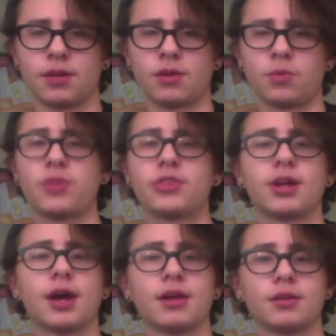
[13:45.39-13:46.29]
With the
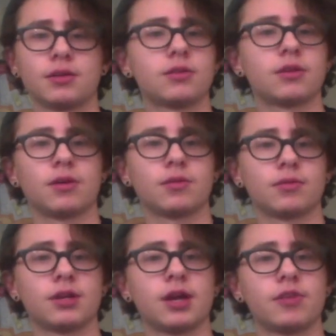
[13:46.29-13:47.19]
Nine, though,
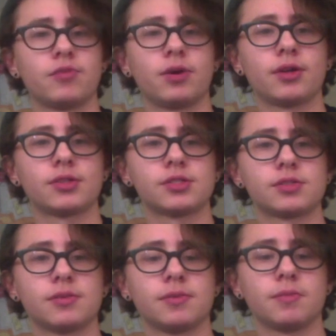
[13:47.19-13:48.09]
the Nine of Wands
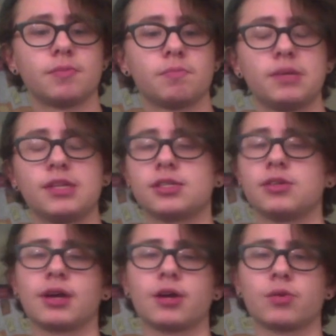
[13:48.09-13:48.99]
means that
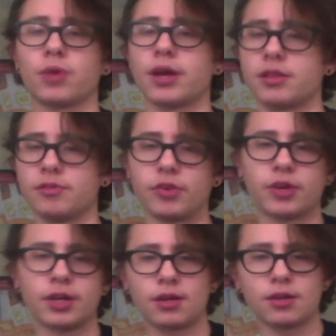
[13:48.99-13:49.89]
you're kind of right at the
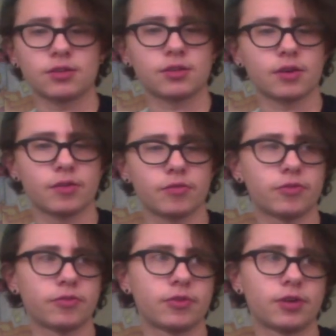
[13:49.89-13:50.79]
very end of
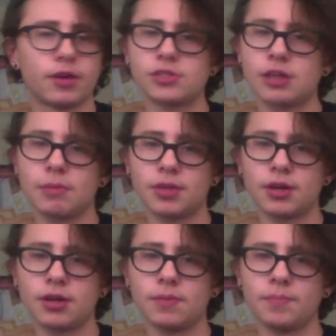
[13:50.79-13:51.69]

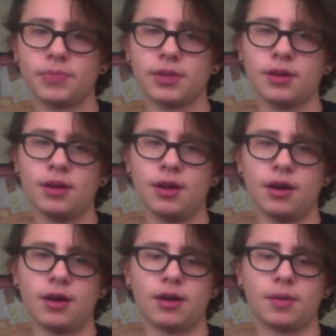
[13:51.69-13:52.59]
something.
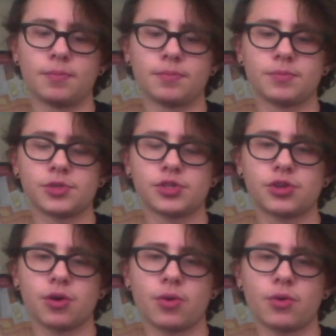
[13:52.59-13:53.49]

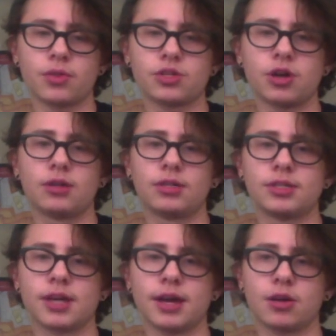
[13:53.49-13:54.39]
So this card does
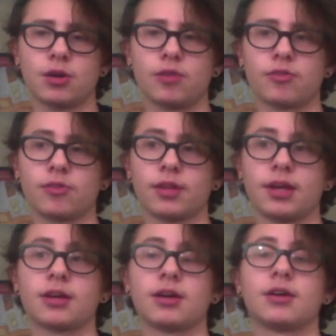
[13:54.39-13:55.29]
kind of call for
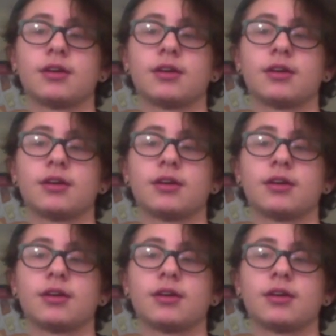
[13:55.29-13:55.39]
like a